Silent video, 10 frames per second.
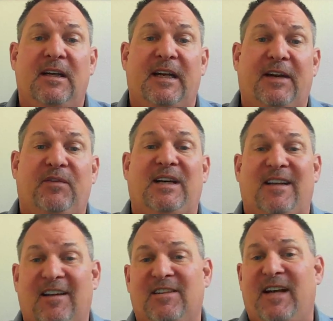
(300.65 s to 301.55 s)
if it
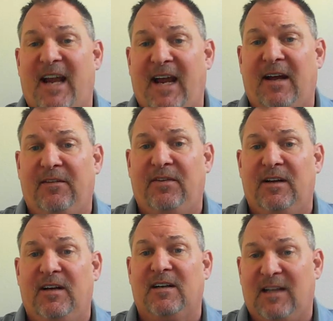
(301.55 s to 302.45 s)
doesn't have
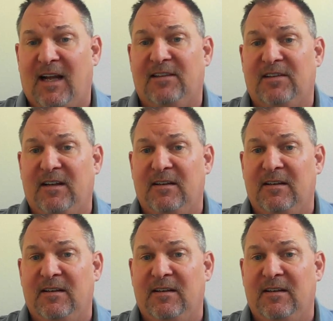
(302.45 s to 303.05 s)
a closet.